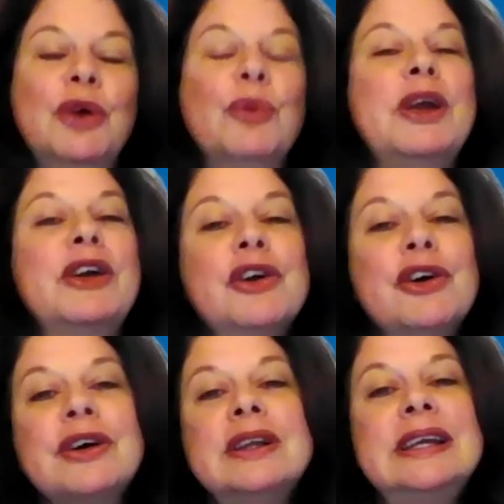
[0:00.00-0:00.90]
We are
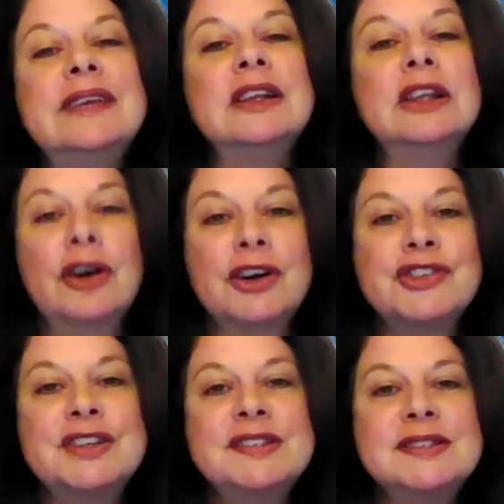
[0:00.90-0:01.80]
currently the
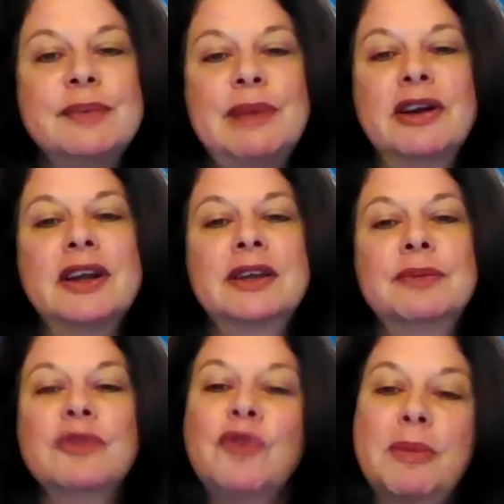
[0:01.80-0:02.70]
largest American
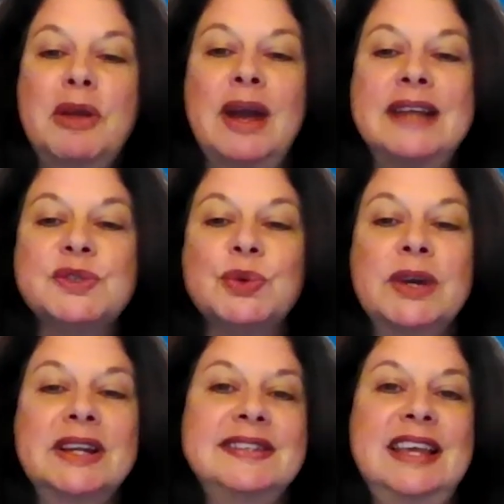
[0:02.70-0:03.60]
performing rights
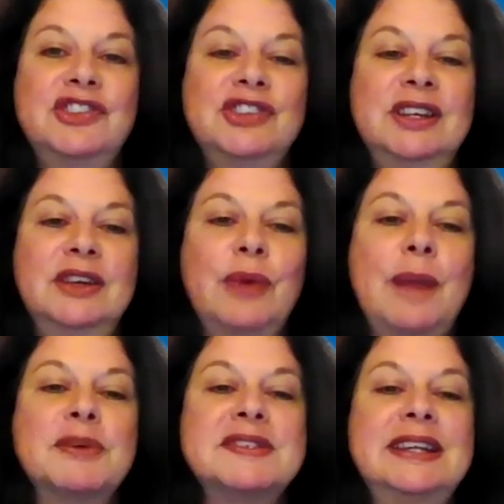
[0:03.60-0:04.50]
organization
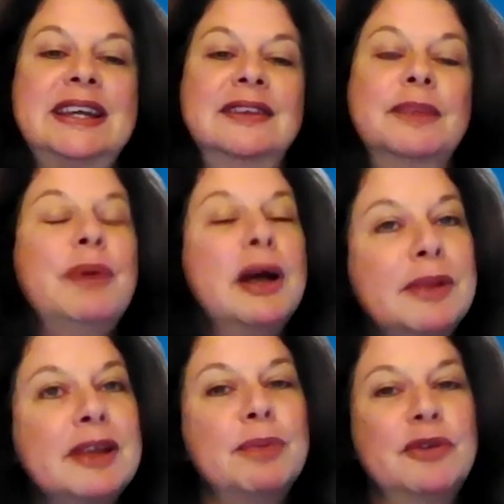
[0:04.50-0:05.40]
representing the
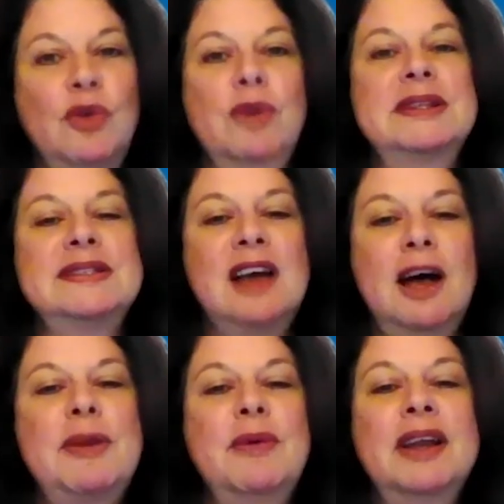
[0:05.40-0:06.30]
public performance
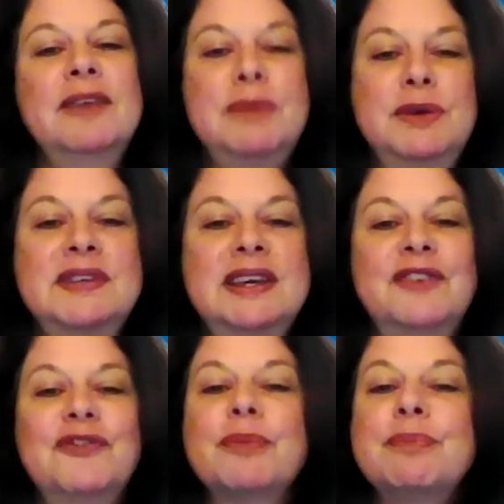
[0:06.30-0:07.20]
copyright of music
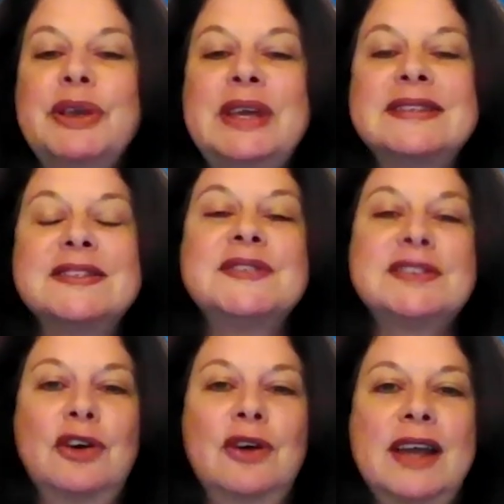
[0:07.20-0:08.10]
for millions of
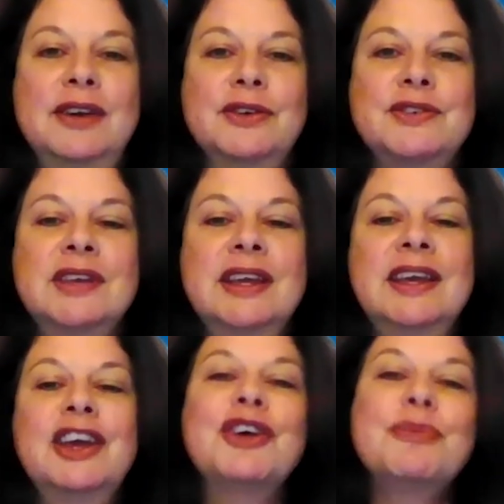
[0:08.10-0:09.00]
songwriters,
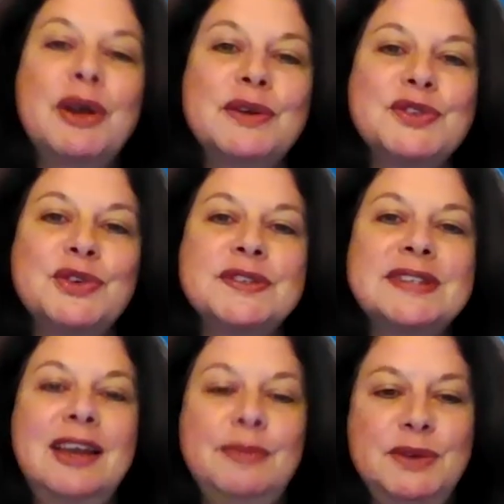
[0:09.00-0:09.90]
composers,
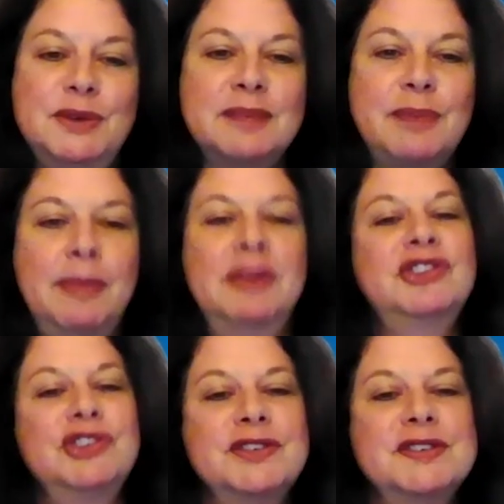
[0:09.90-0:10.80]
and music
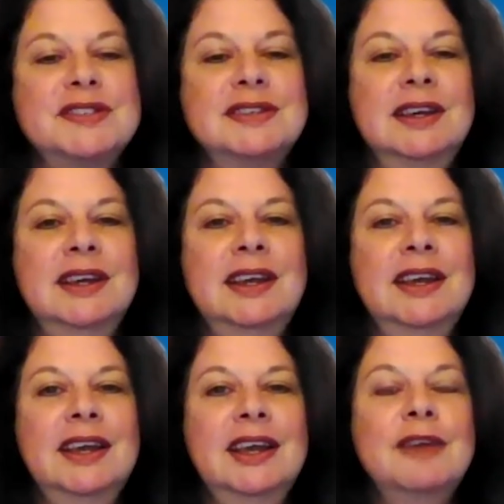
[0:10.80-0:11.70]
publishers.
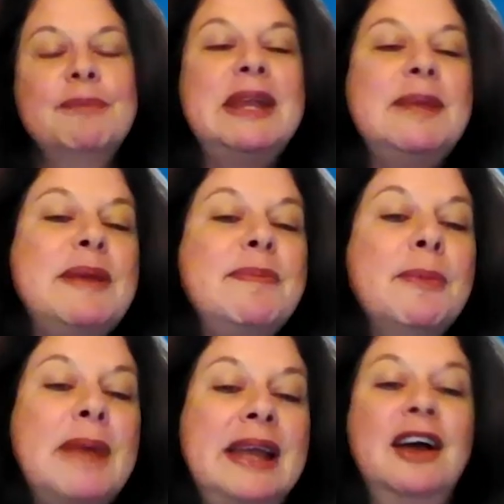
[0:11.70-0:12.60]
Many people
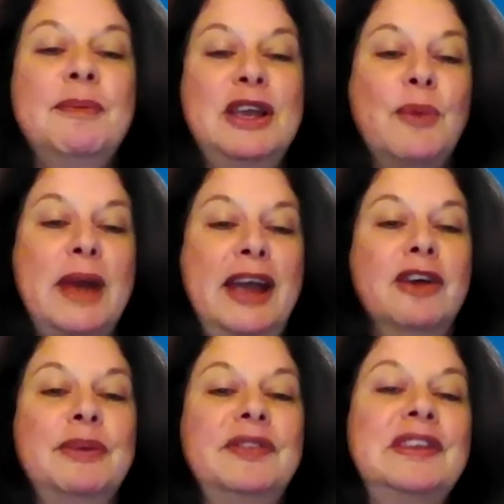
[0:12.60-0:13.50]
may not be aware,
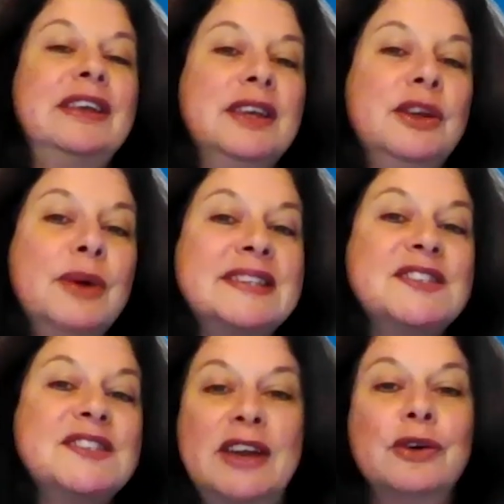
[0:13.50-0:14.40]
but the U.S.
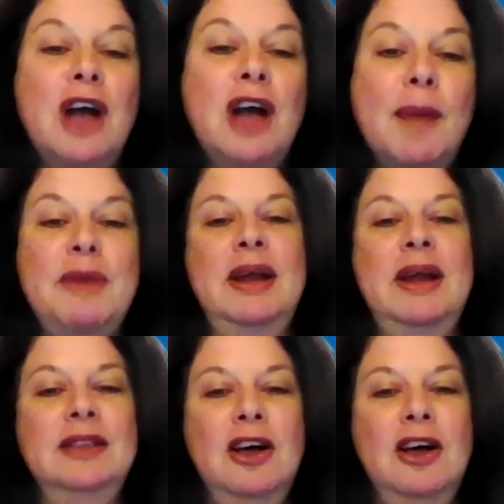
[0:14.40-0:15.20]
federal copyright